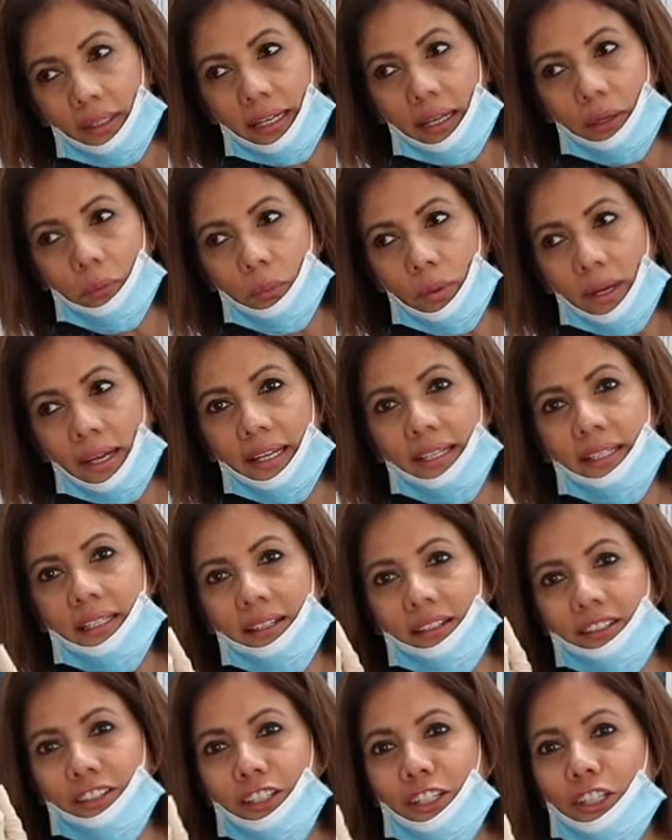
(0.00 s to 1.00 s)
and I wait
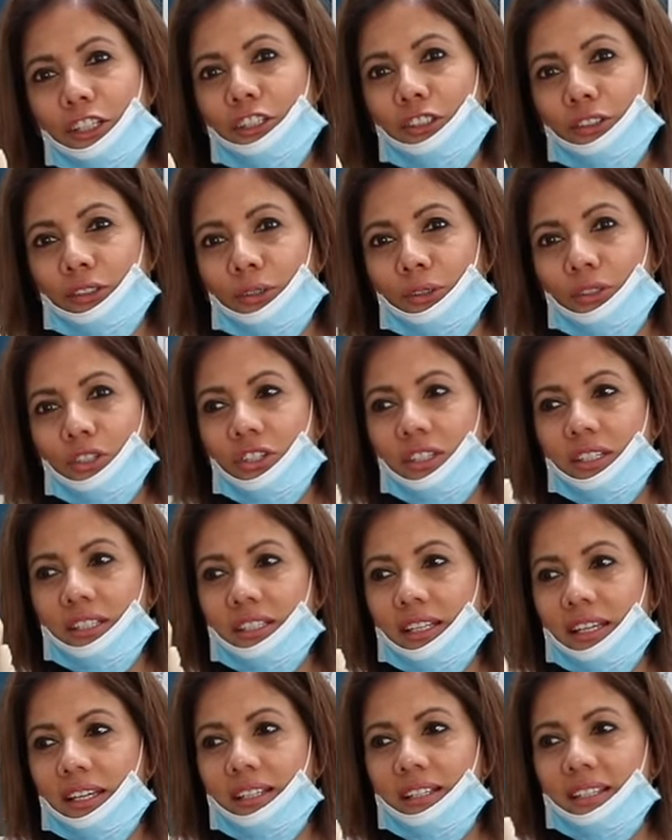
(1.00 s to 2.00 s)
until she
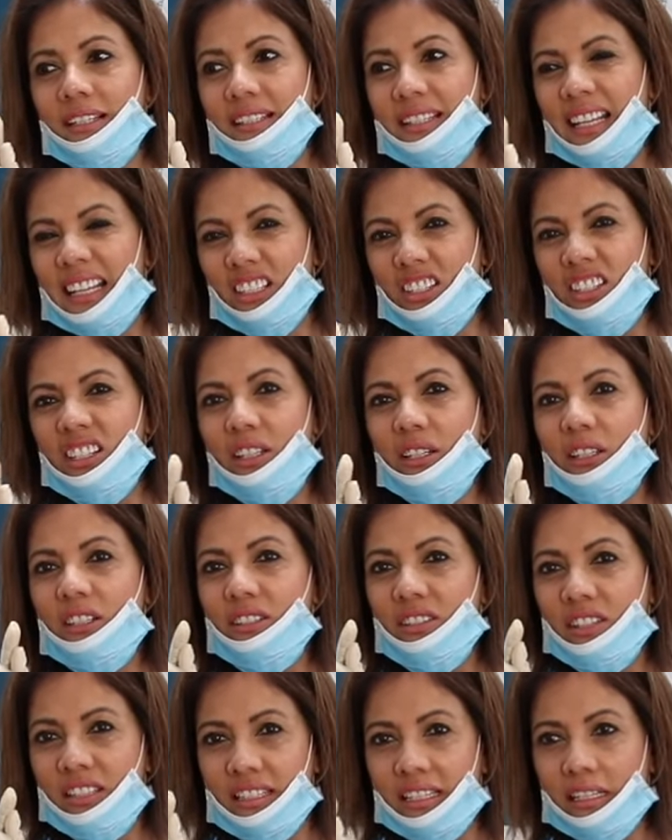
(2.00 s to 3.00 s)
says it's
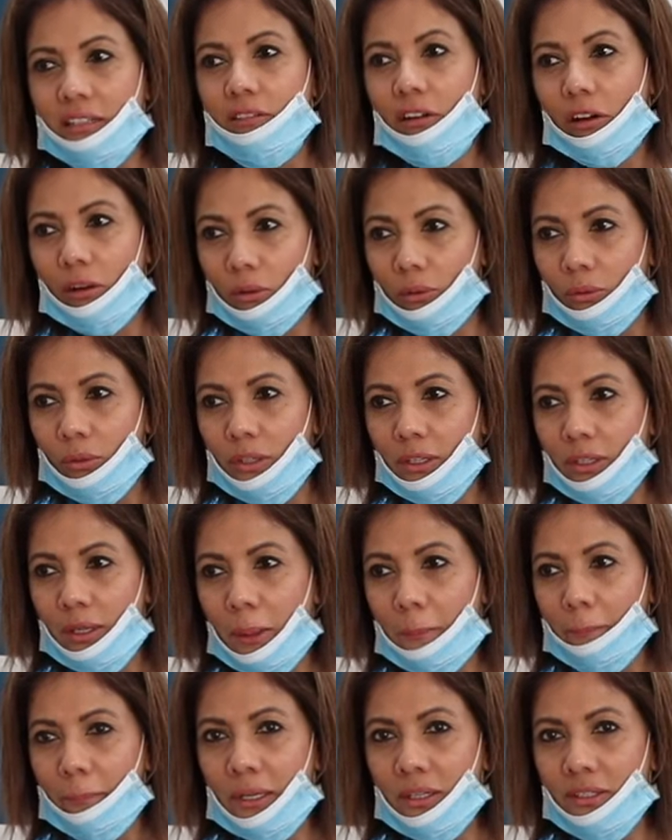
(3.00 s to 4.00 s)
actually zero
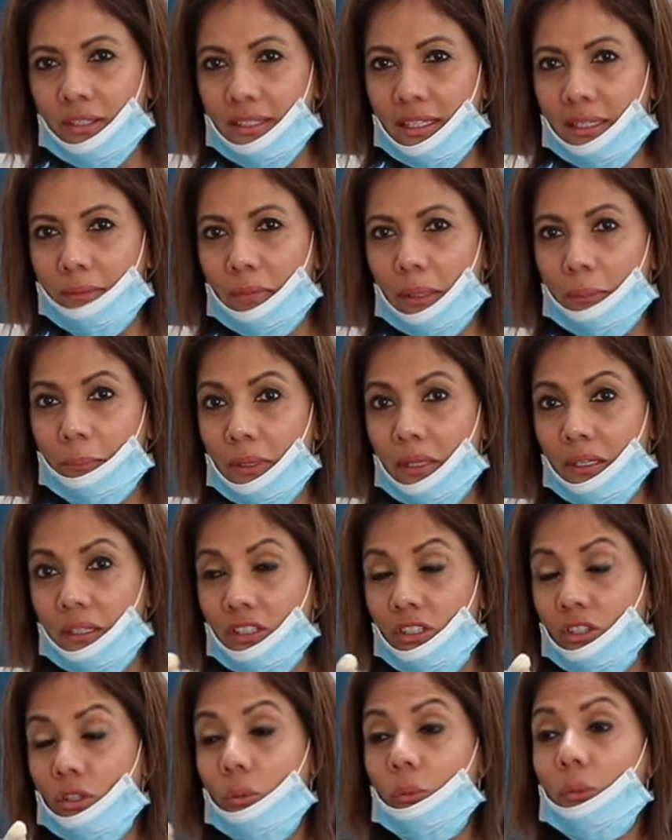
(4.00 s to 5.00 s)
because then my peeler
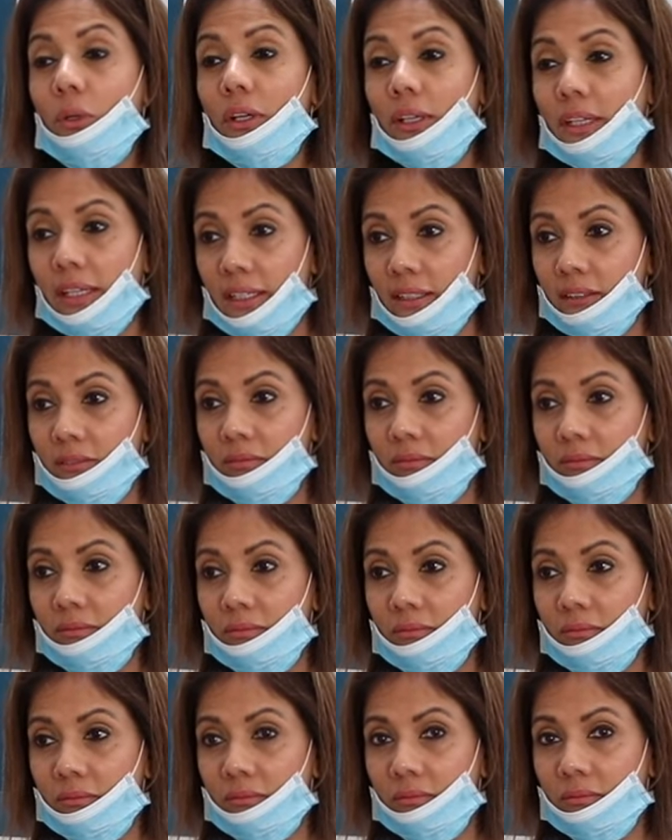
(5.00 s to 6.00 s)
stop working
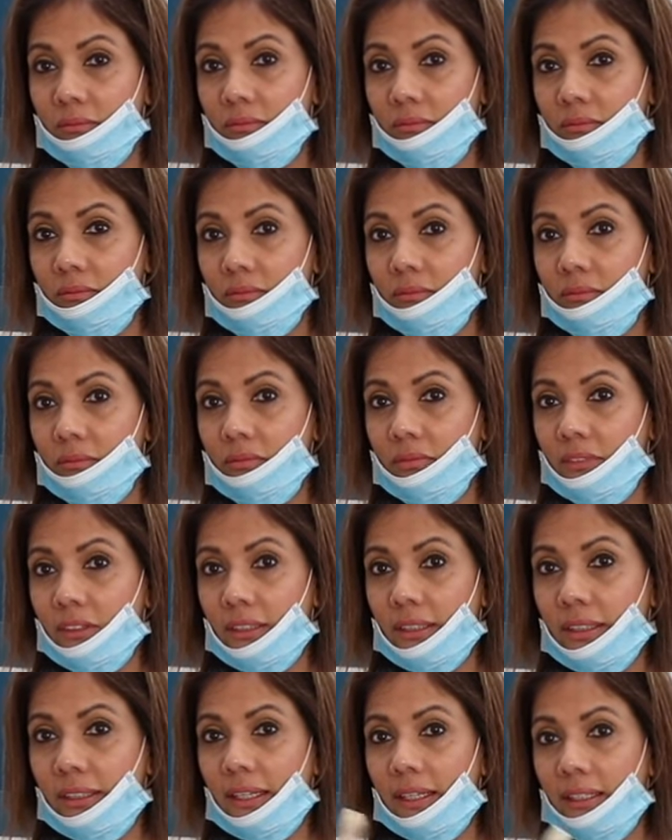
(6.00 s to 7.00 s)

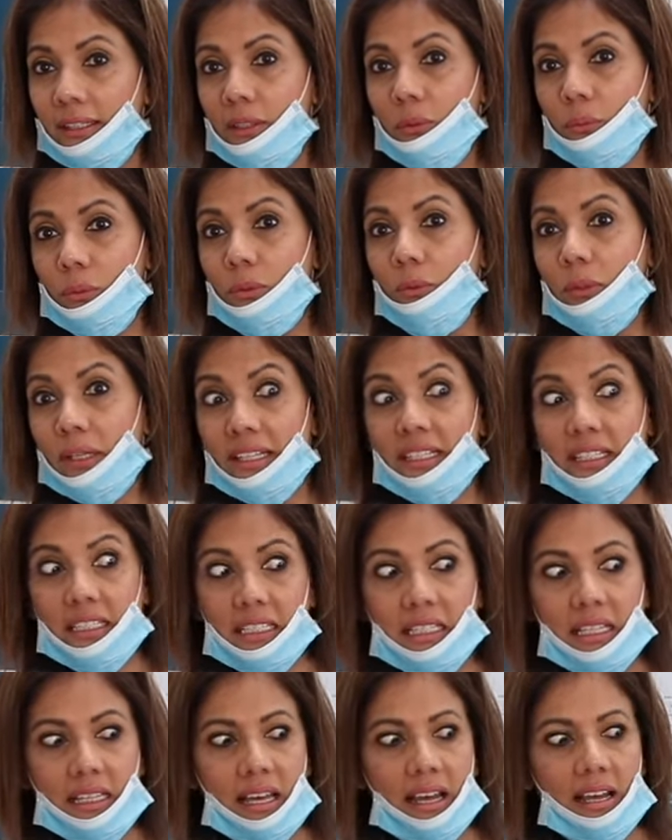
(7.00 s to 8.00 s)
okay and it will get
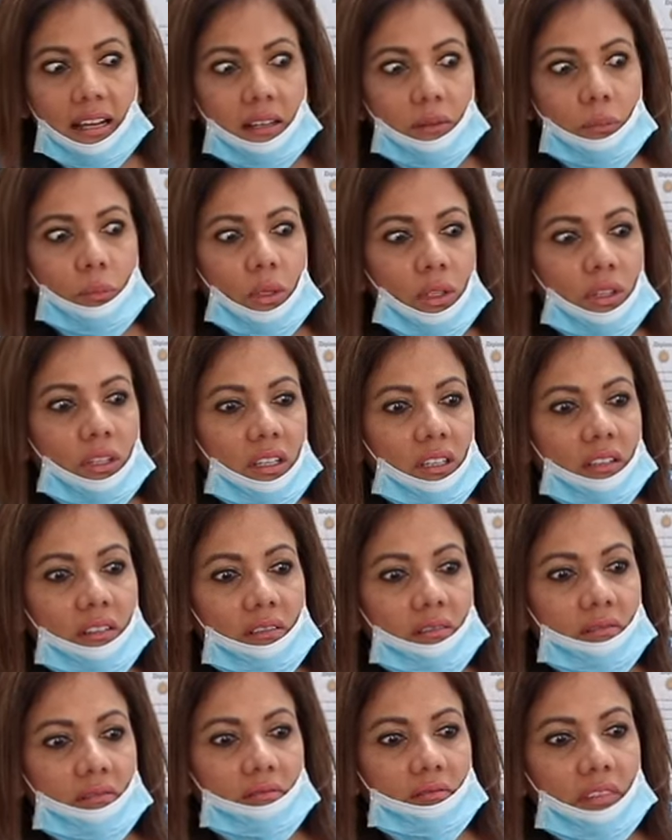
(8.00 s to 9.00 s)
to that
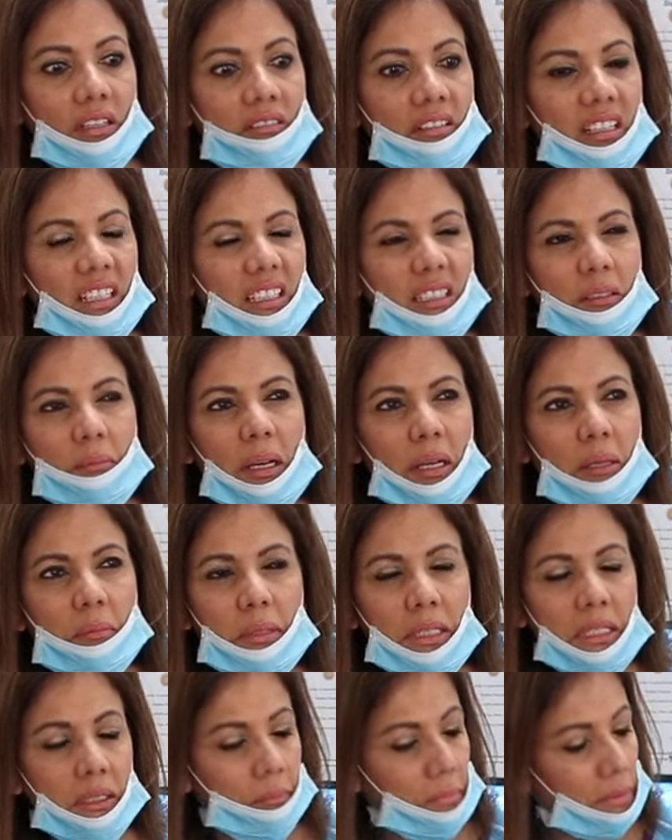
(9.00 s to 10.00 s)
within i reckon about a
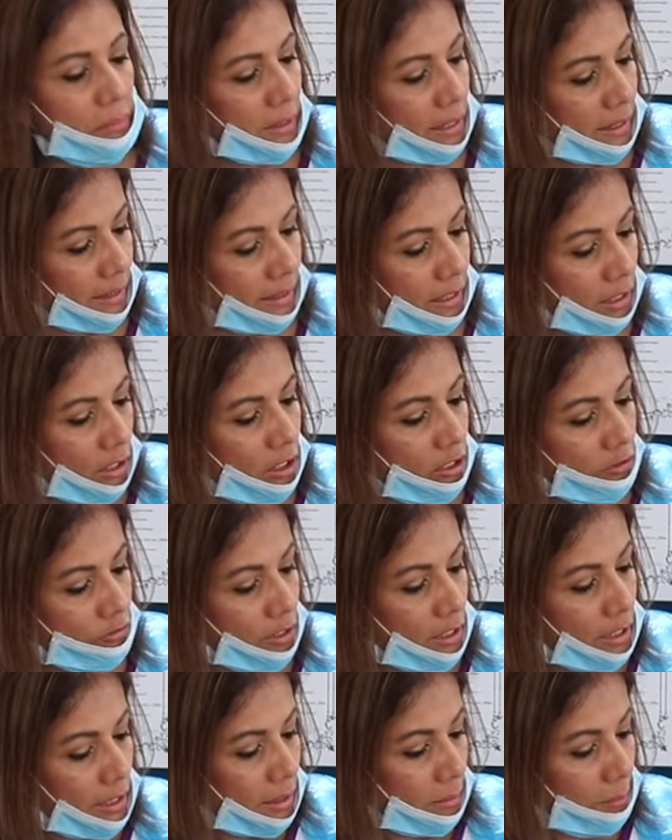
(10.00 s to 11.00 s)
minute minute and a
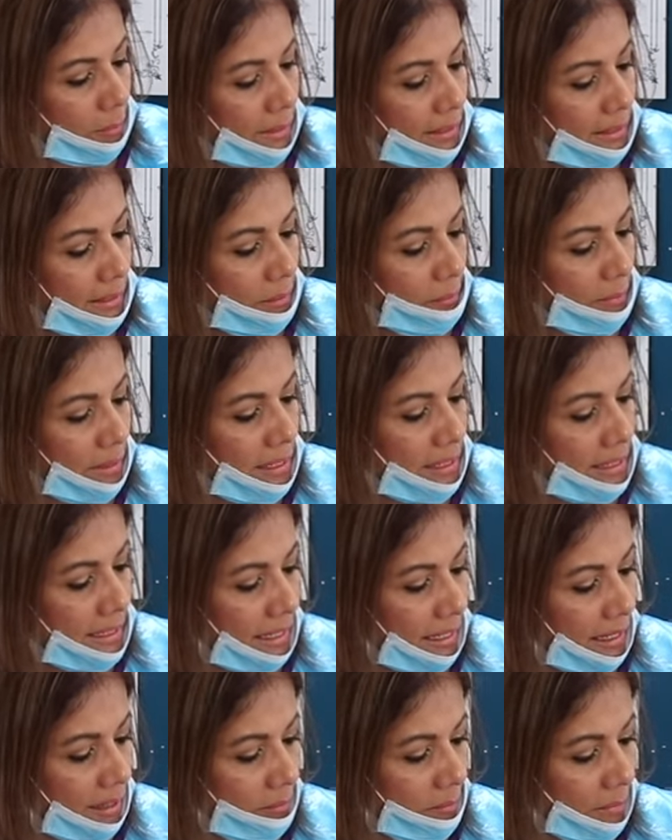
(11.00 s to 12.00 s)
half but in the
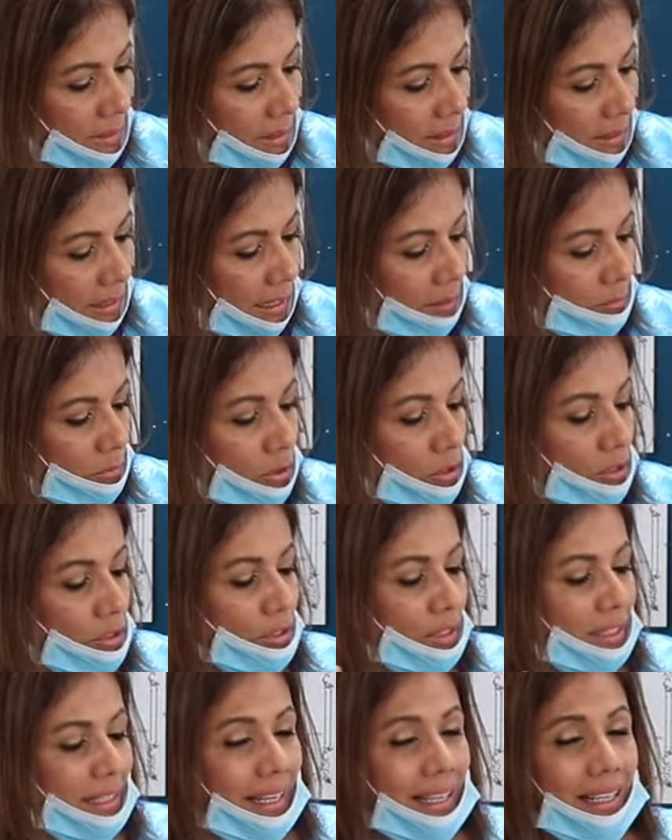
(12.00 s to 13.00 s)
meantime i'm going
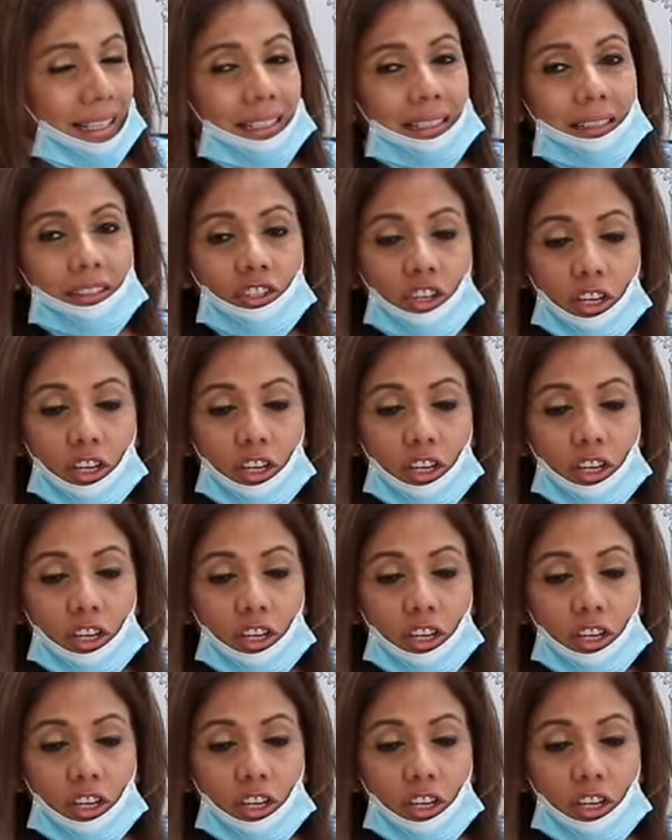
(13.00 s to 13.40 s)
to get